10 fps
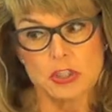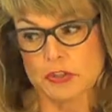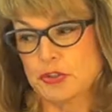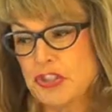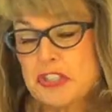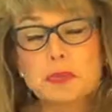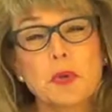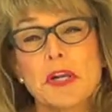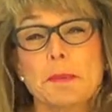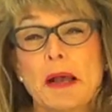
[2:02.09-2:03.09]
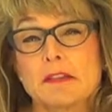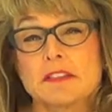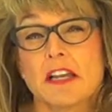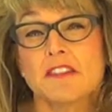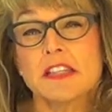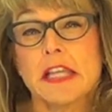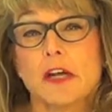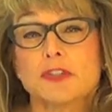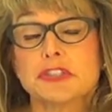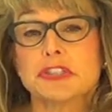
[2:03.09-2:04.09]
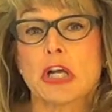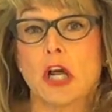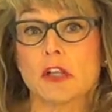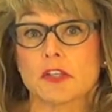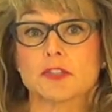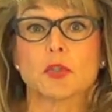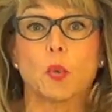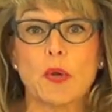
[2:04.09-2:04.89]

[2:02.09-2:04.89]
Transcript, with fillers: So she's worried about $7,000,